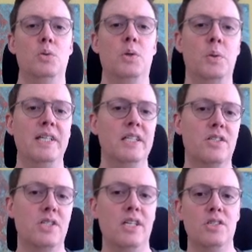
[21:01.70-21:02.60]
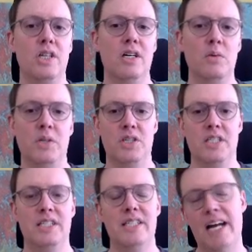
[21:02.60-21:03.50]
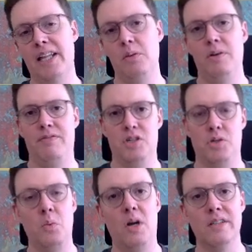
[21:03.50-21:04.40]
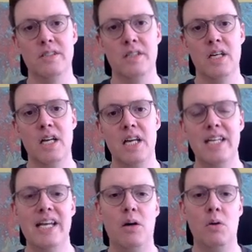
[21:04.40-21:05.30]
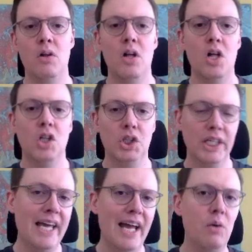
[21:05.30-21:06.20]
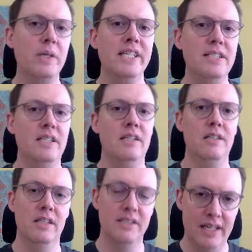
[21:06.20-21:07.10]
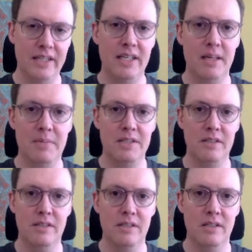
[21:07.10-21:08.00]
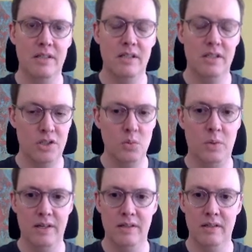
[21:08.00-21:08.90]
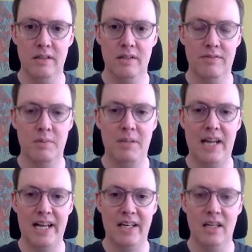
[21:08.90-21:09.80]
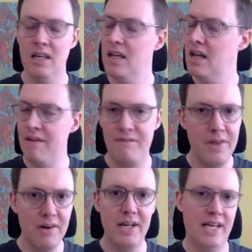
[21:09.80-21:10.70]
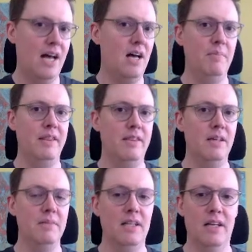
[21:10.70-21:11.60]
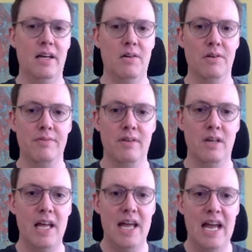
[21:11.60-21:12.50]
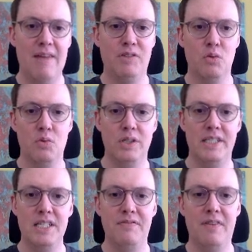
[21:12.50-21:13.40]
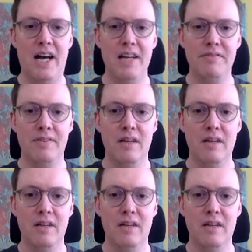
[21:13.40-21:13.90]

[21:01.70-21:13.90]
a queen exchange here, which is exactly what Fischer wants. Now, look how easy this endgame is to win for black. A very common theme in the Najdorf. After rook d5,